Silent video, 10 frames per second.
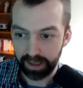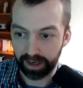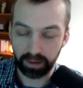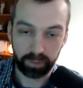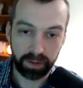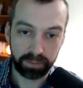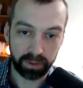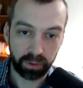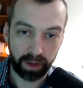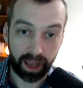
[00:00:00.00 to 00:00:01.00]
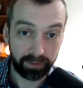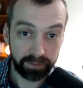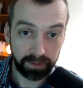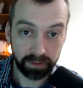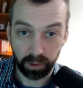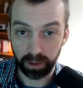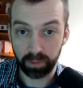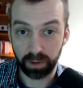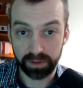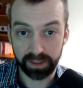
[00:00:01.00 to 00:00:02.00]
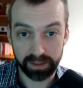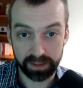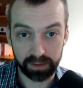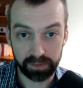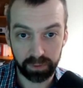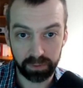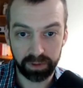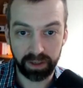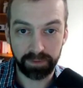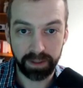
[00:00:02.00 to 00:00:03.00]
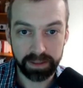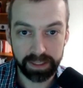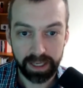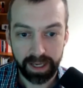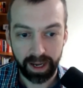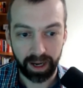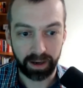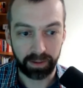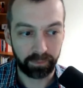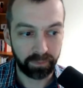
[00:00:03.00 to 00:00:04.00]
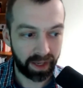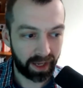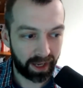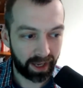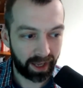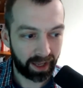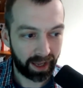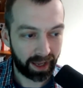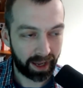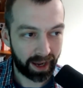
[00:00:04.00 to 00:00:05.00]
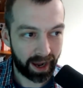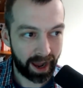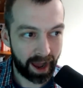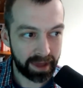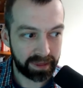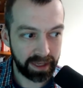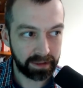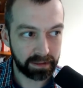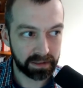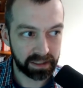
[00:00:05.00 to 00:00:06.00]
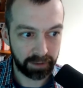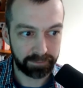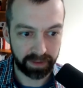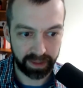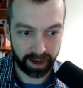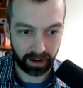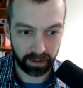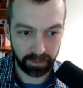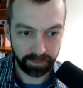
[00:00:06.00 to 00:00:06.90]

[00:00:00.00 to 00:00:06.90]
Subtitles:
I know people who have quote unquote successful briefings. I think there's stuff there.